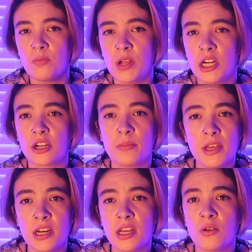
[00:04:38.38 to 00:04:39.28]
in your
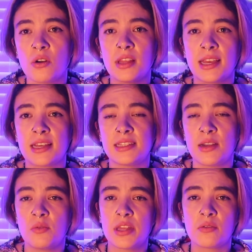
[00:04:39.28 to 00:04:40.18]
community, or like I
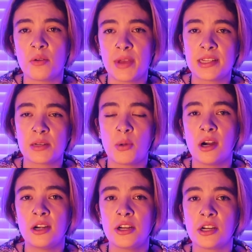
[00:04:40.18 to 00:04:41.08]
said, with a romantic
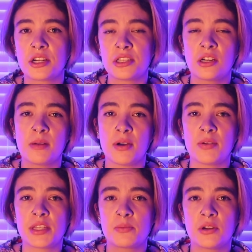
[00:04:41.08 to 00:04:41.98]
partner, you're concerned about
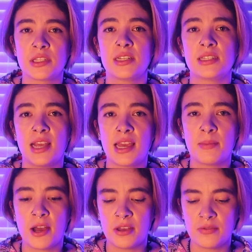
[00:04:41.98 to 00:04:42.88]
what this person is saying
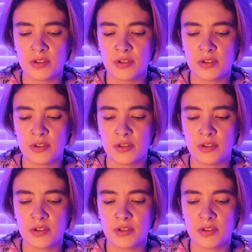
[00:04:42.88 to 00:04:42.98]
about you.